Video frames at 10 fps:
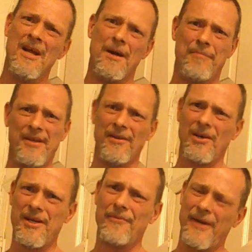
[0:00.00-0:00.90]
But you
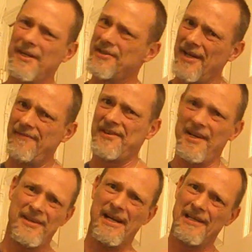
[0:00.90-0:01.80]
look at Reese, I've
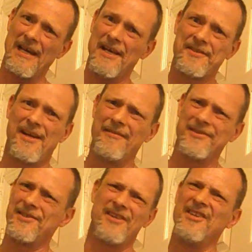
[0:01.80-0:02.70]
said that last time, he's
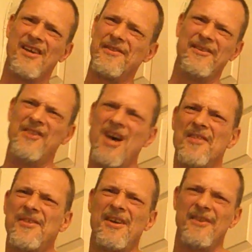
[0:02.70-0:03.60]
done nothing.
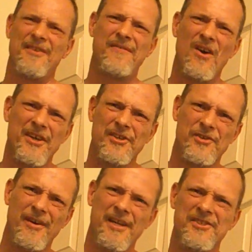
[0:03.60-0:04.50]
Nothing on the fucking
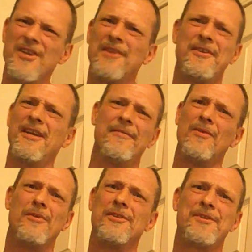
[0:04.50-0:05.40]
trains. Nothing
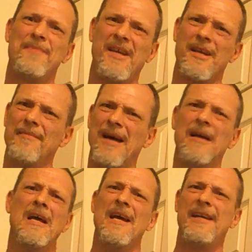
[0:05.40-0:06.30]
even worth speaking
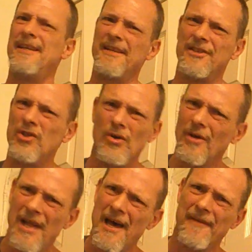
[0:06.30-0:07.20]
about. He didn't do a
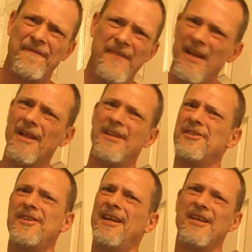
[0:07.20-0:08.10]
lot of
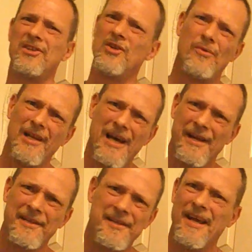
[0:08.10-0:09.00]
fill-ins. He didn't do a lot
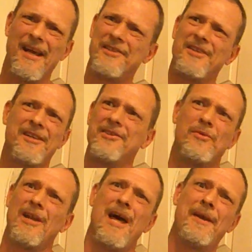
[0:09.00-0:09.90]
of tags. He didn't do
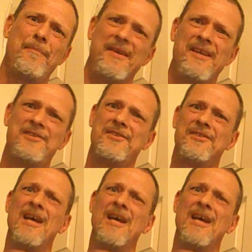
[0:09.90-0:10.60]
a lot of pieces.